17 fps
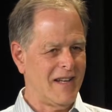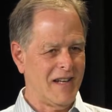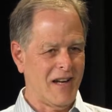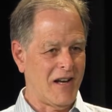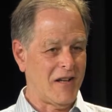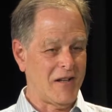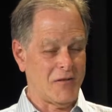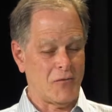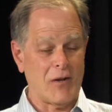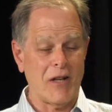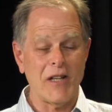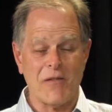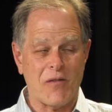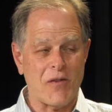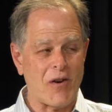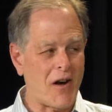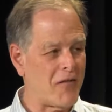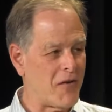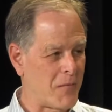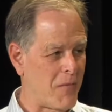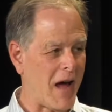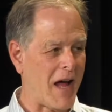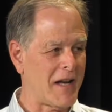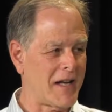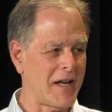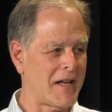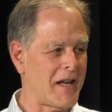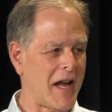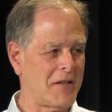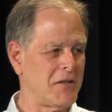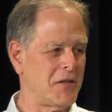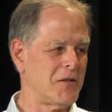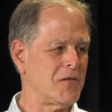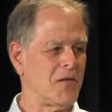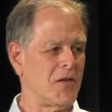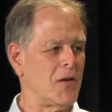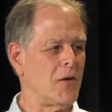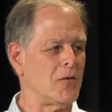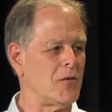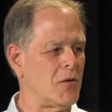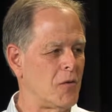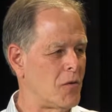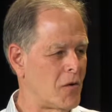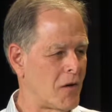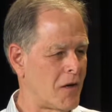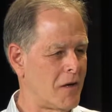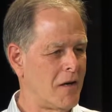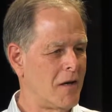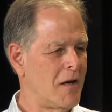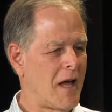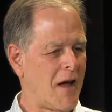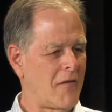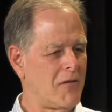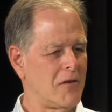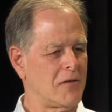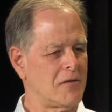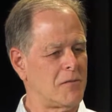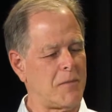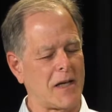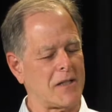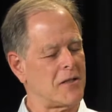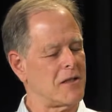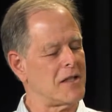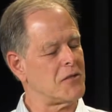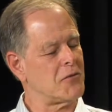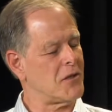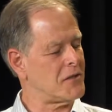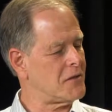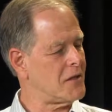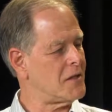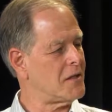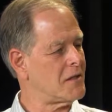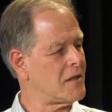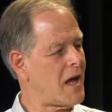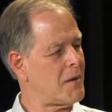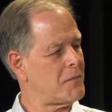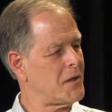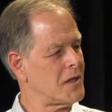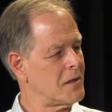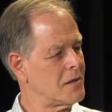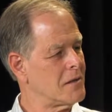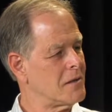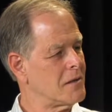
it's really for everybody and not just for those who have a special interest in the topic.